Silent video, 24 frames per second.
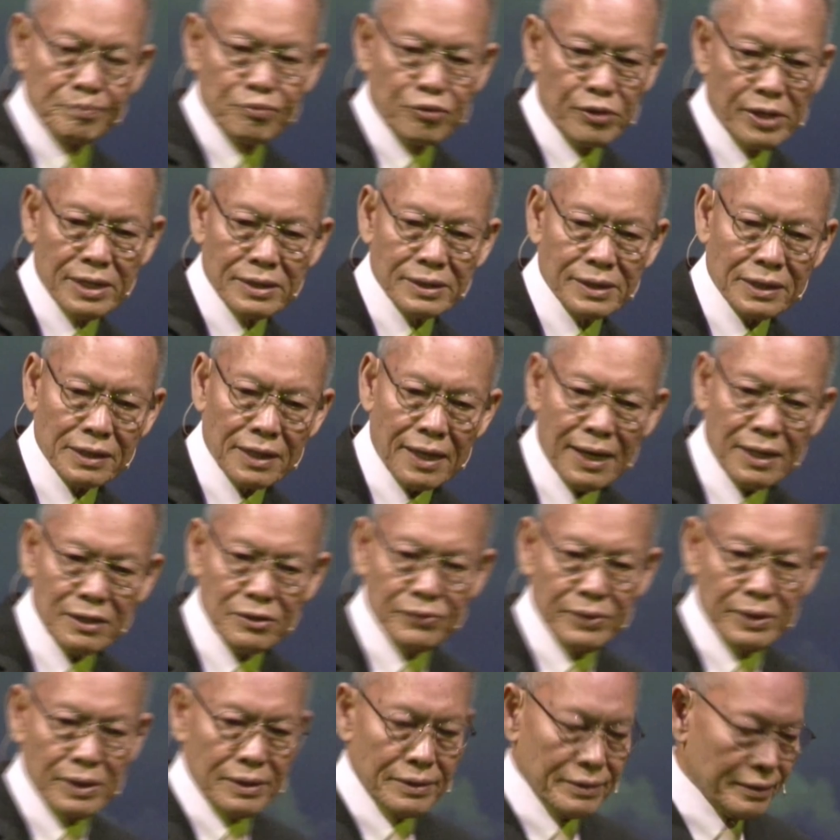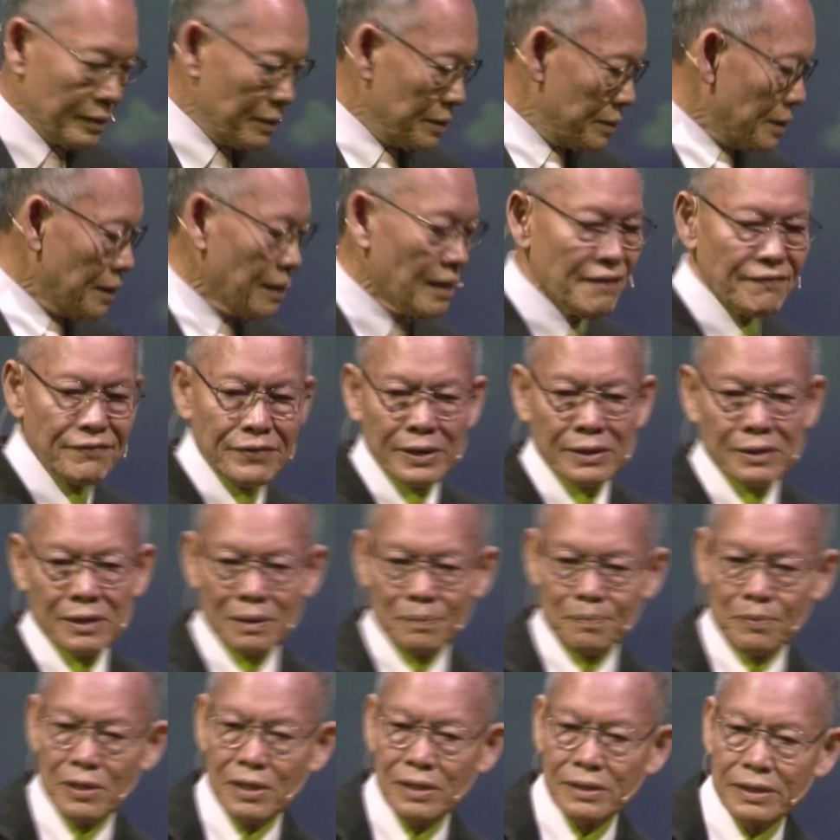praying that God will alleviate
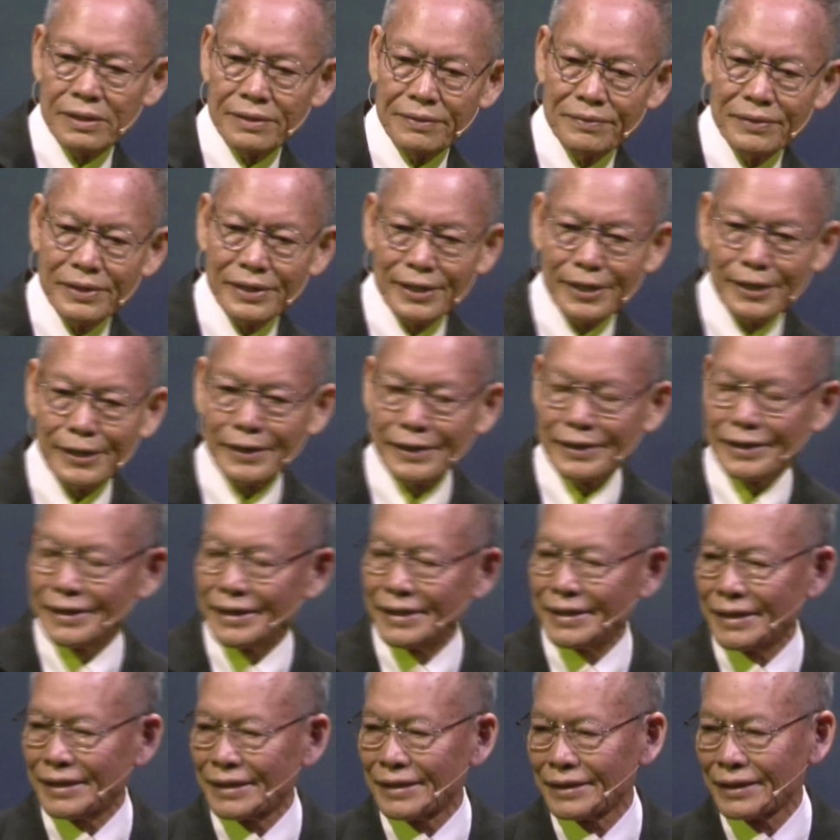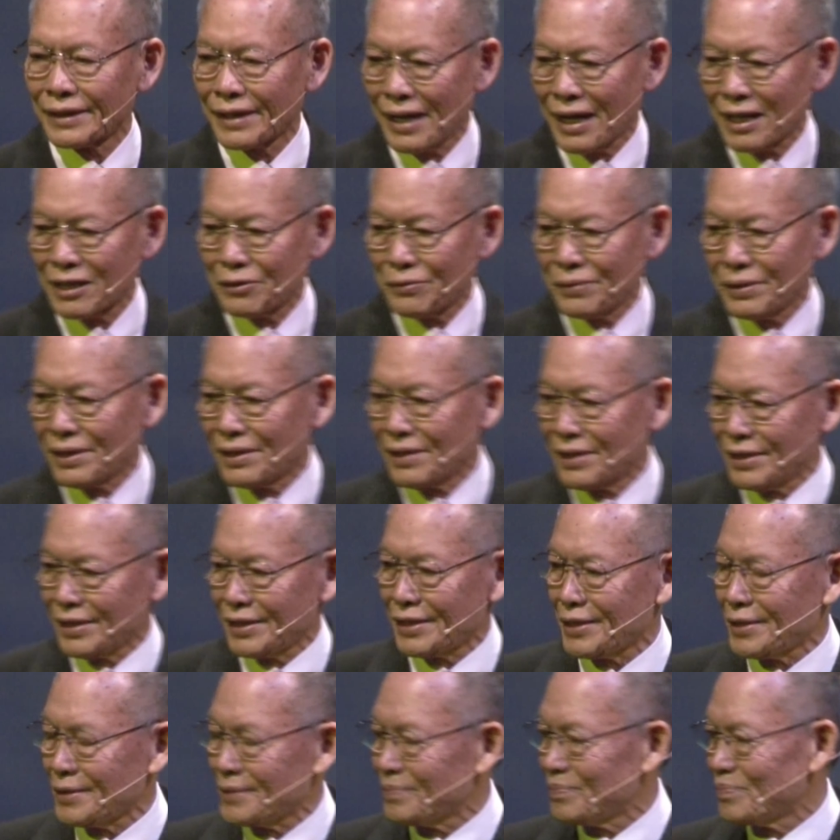that burden. Uh, God will
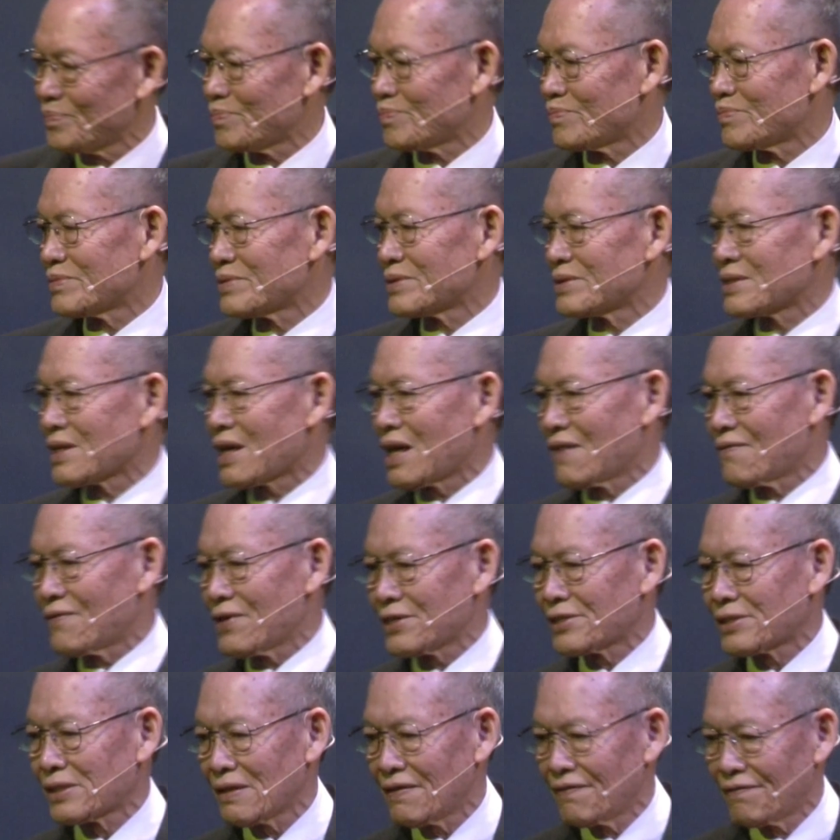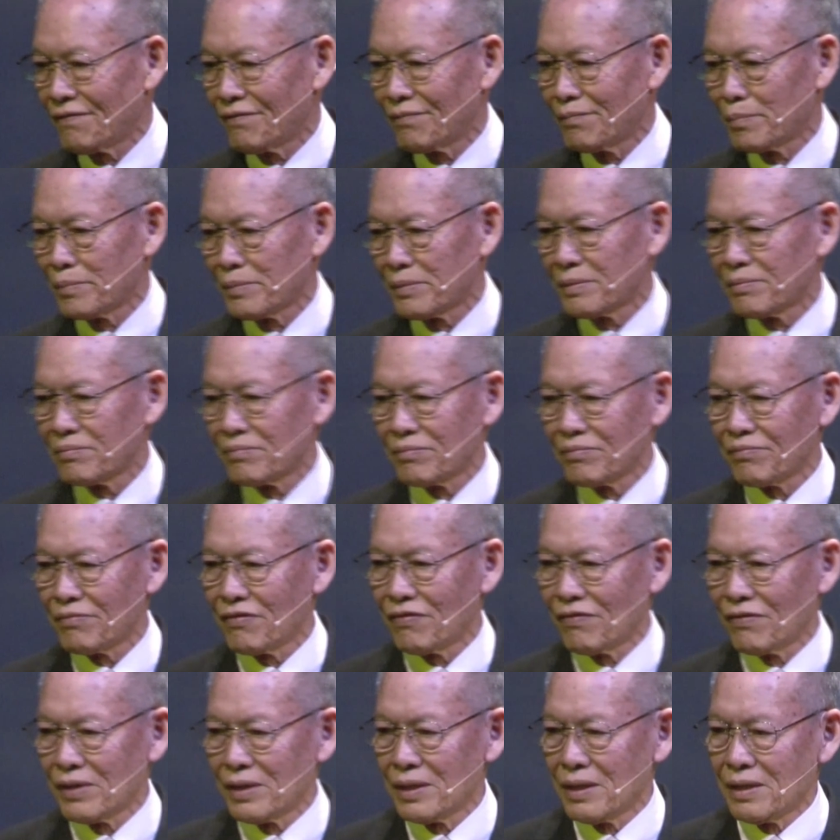uh, give us some
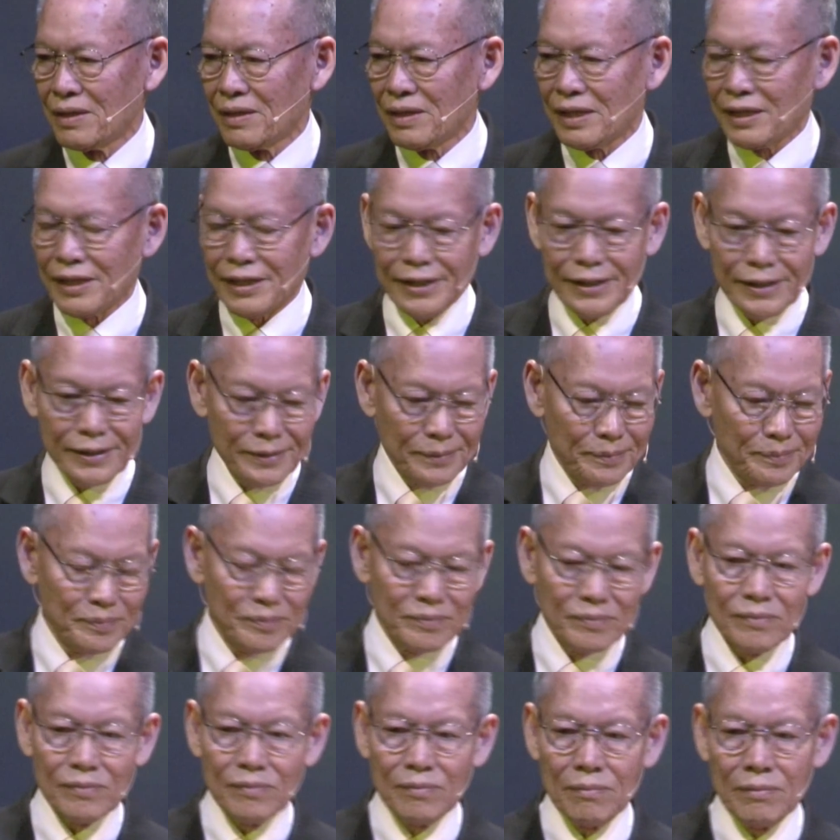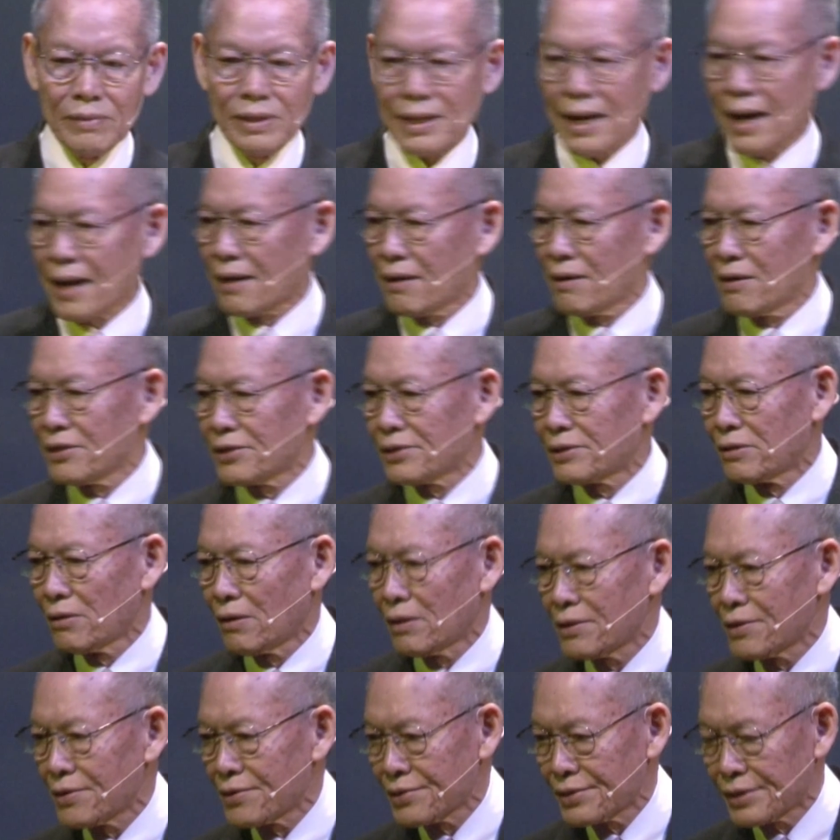uh, miraculous
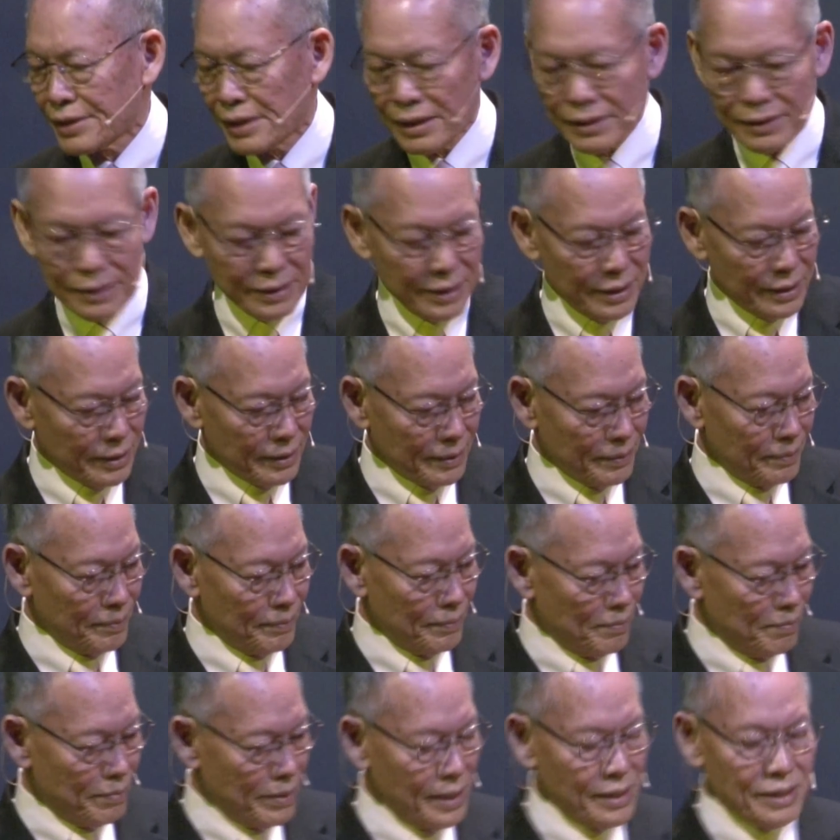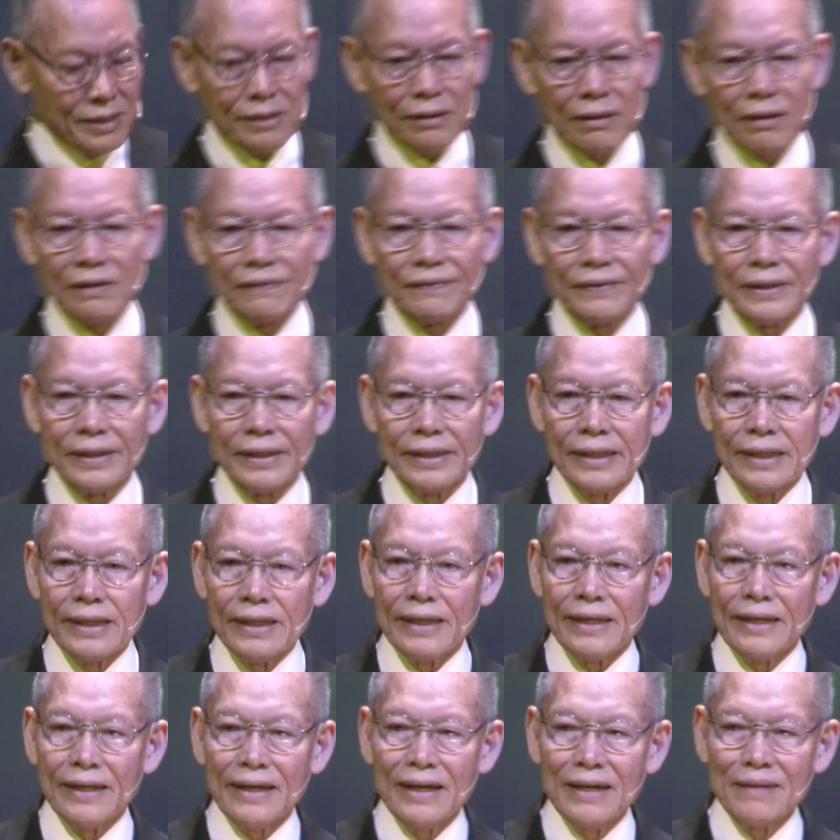donors and uh, pay this off.
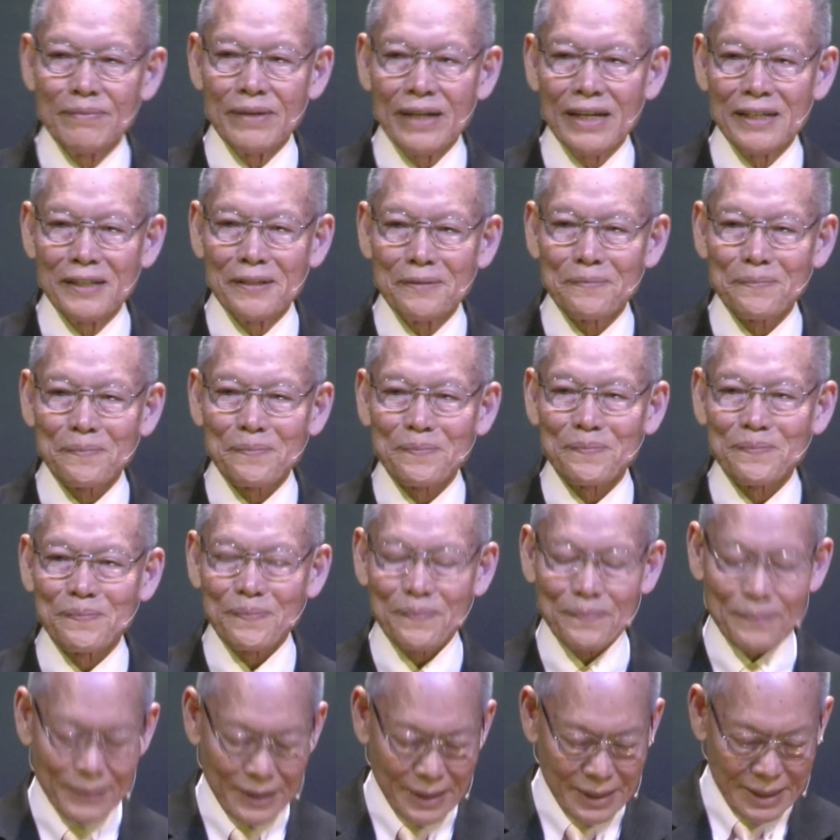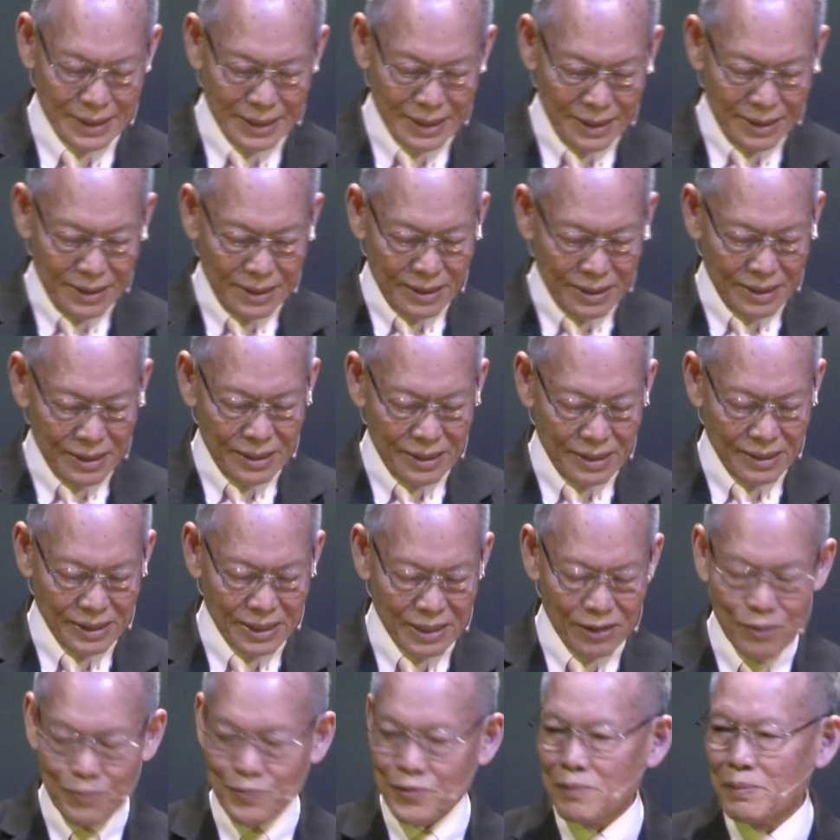Amen? Amen?
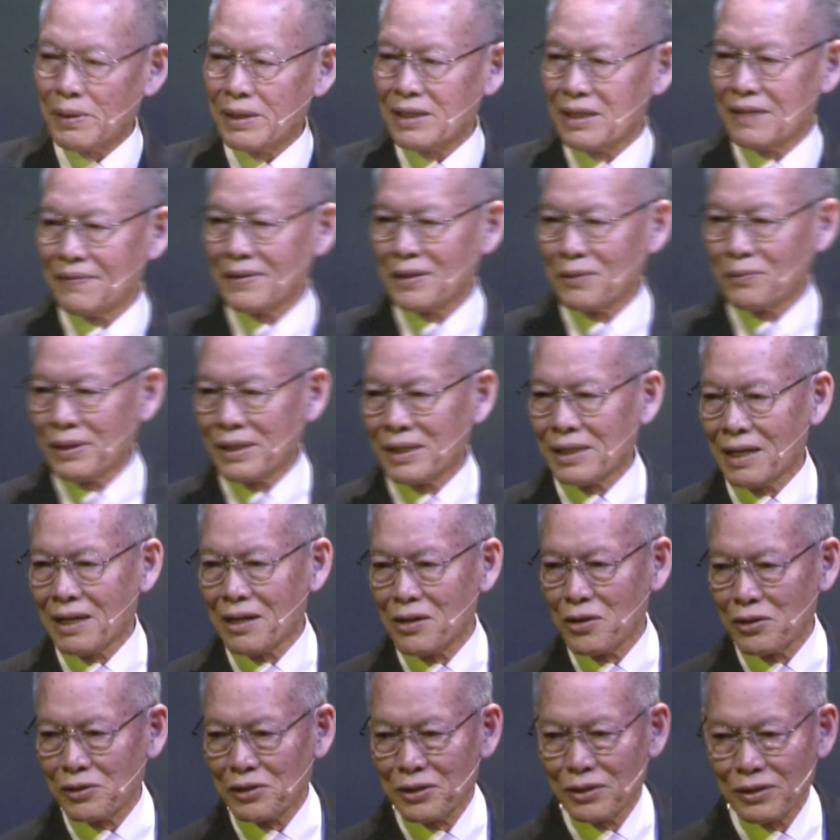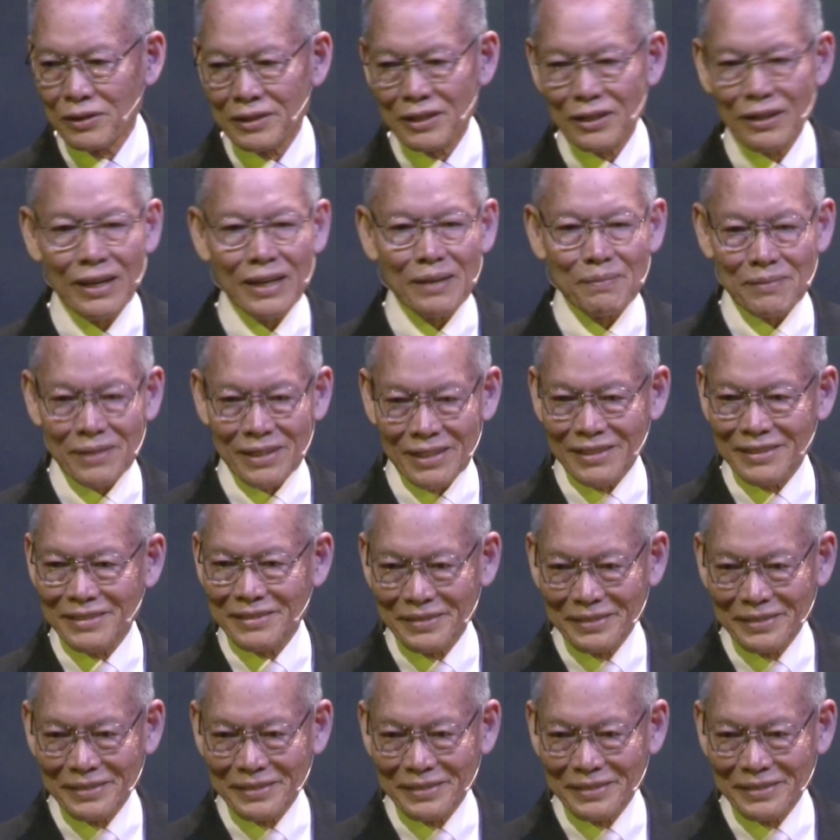Some of you might even win the lotto. No, I'm not.